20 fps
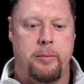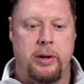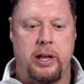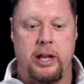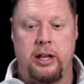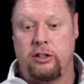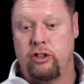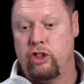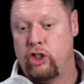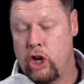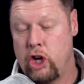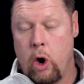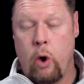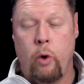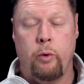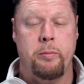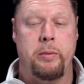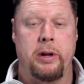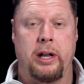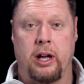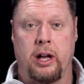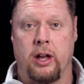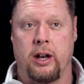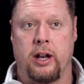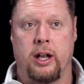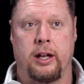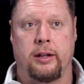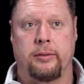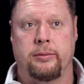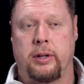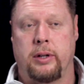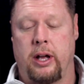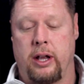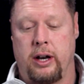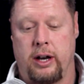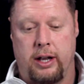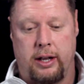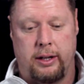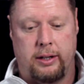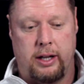he showed me
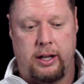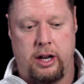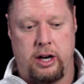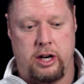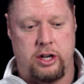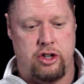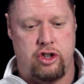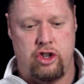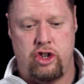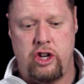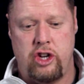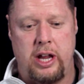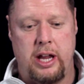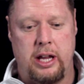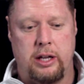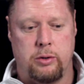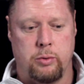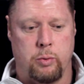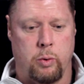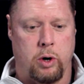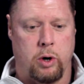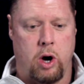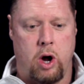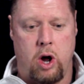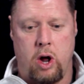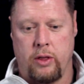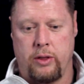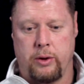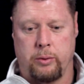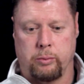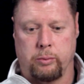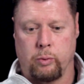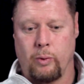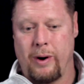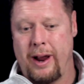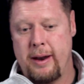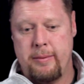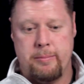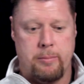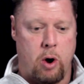on a sheet where all the
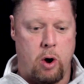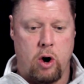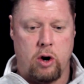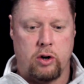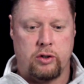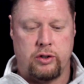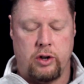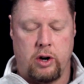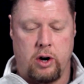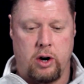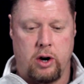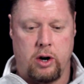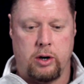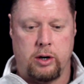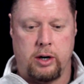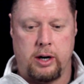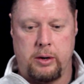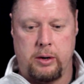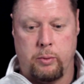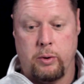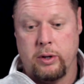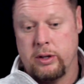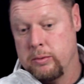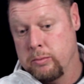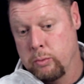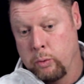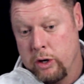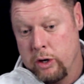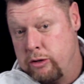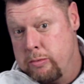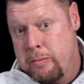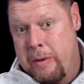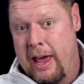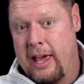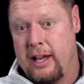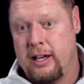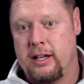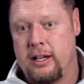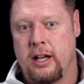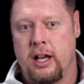red marks are, which
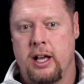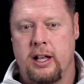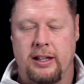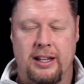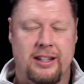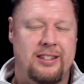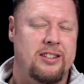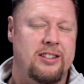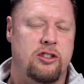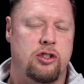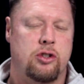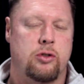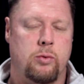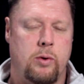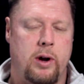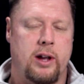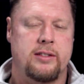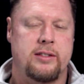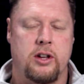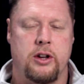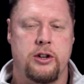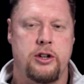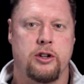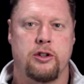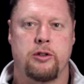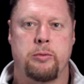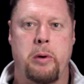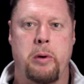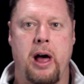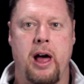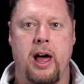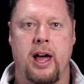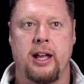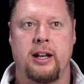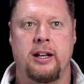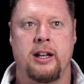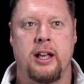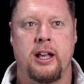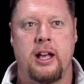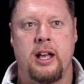meant this is stress on your
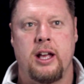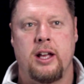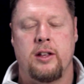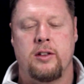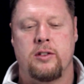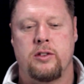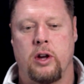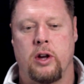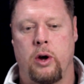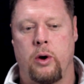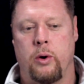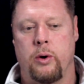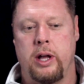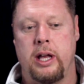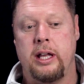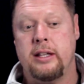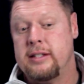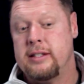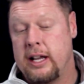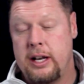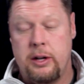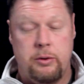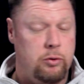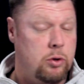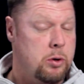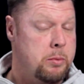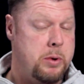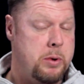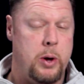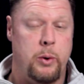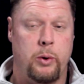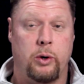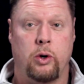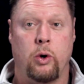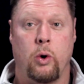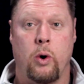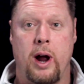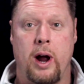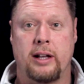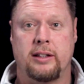spine. So he said he was going to be able to
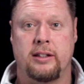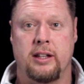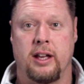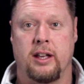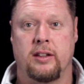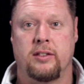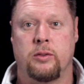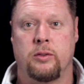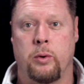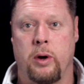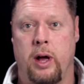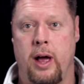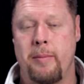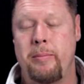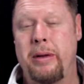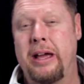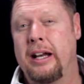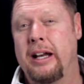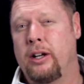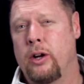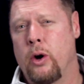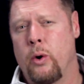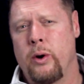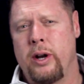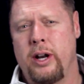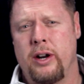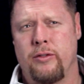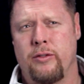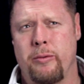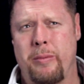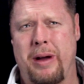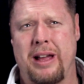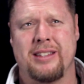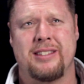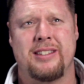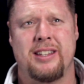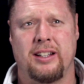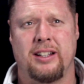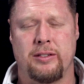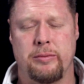correct this. Well, I've been going here for
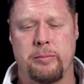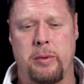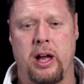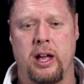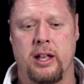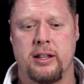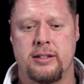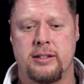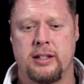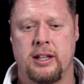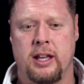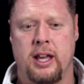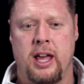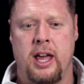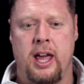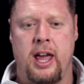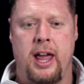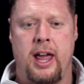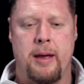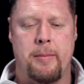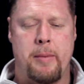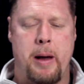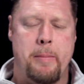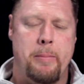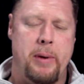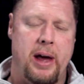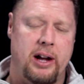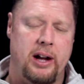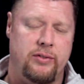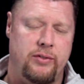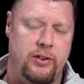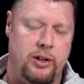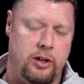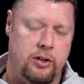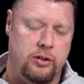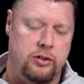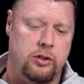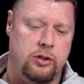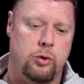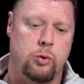about 6 months, and my back
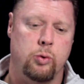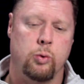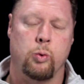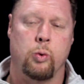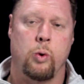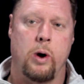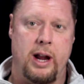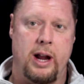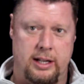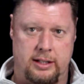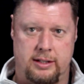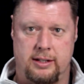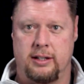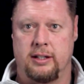feels great.